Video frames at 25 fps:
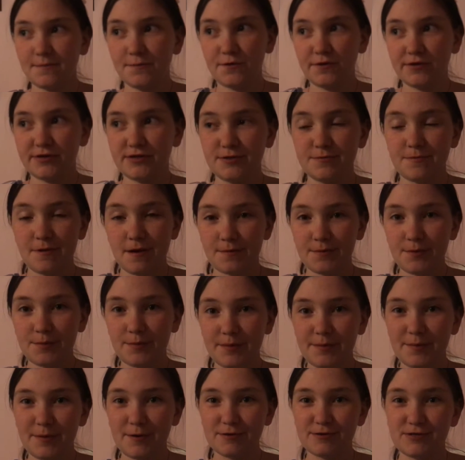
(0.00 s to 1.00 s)
I'm going to
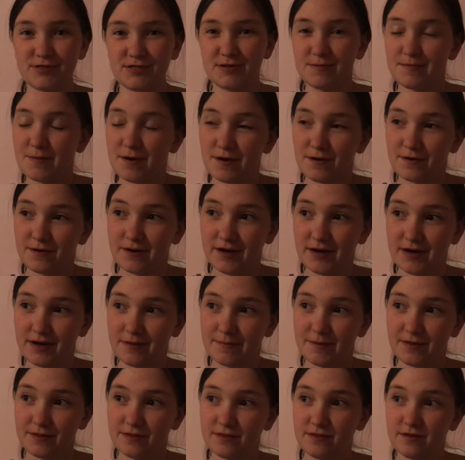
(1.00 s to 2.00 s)
probably post tomorrow night
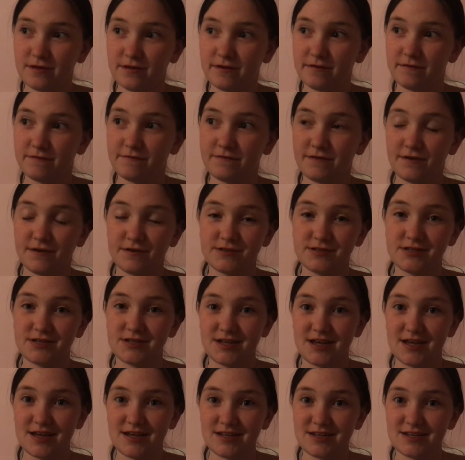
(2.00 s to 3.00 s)
about the
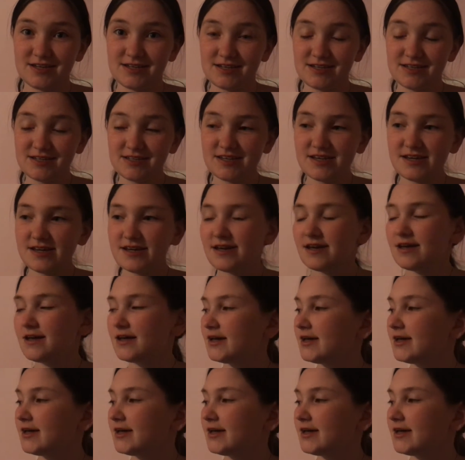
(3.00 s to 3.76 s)
first day in D.C.